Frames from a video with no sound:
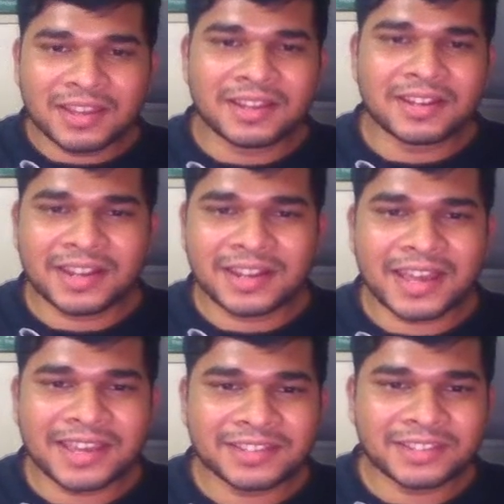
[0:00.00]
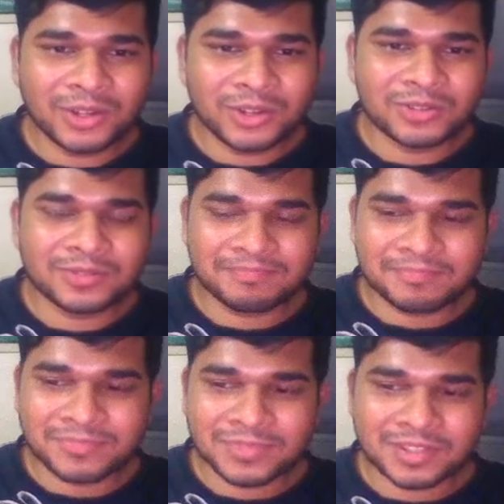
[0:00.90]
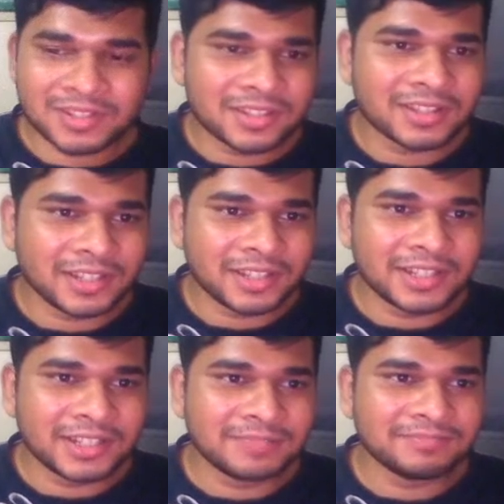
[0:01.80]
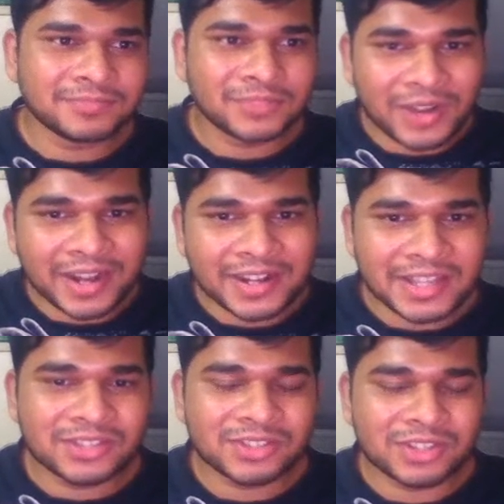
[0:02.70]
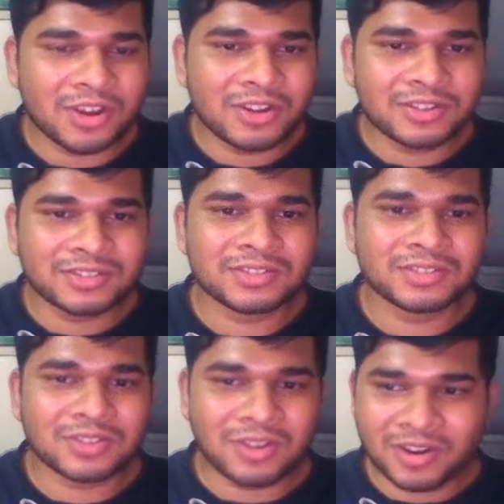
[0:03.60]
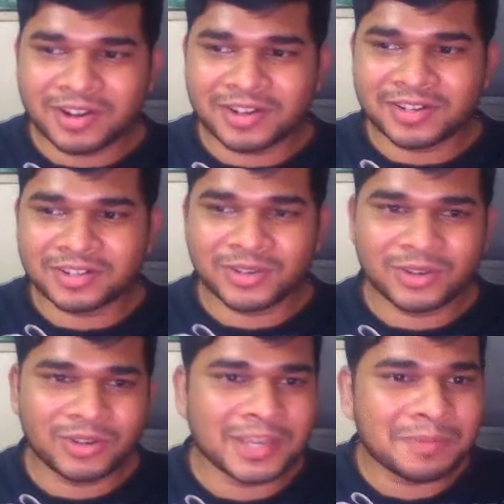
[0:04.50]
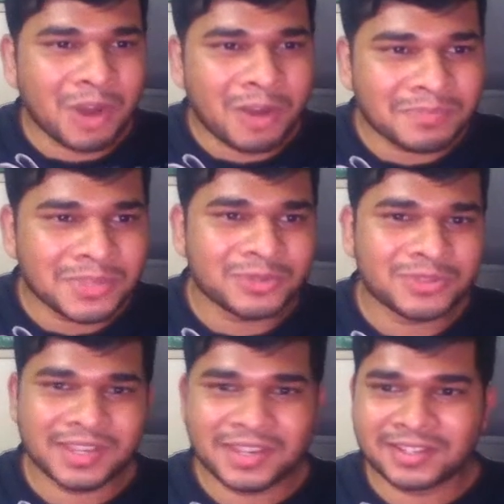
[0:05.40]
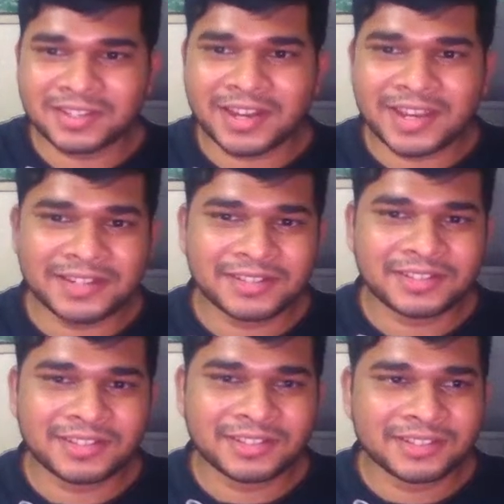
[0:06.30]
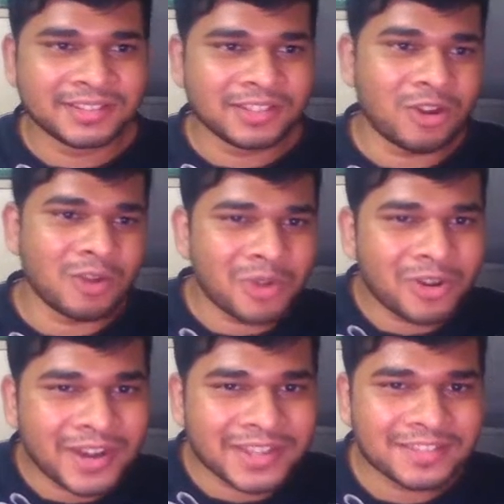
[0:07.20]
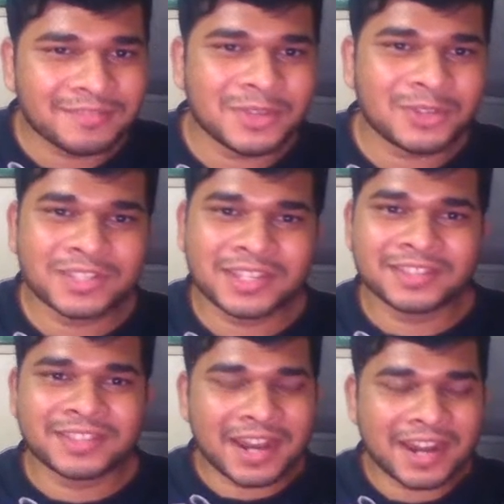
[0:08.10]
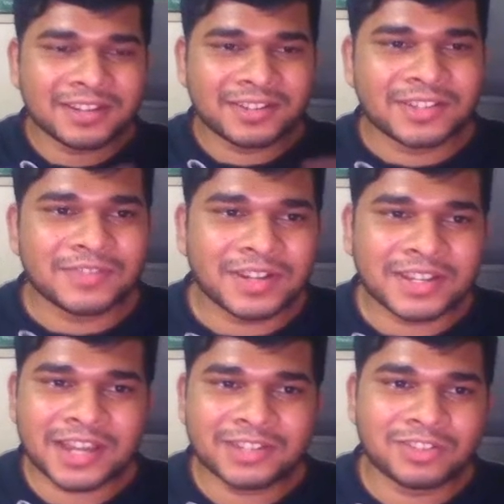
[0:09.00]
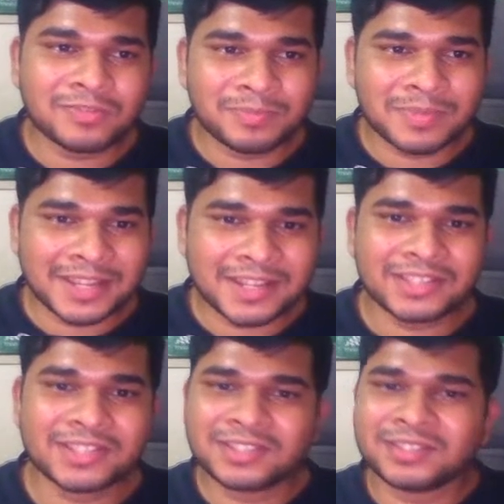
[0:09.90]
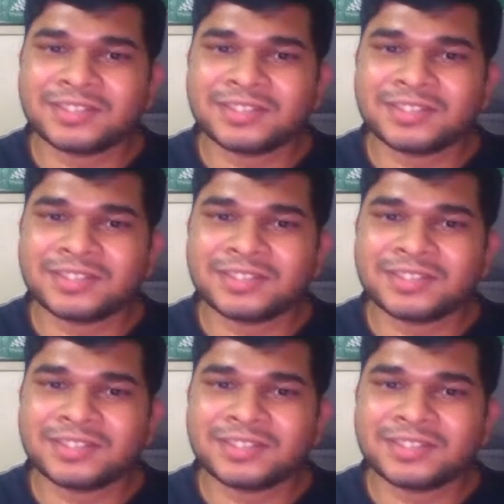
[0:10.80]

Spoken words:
like uh, trending songs, or hip hop music, right? Or progressive music. There are different kinds of playlists,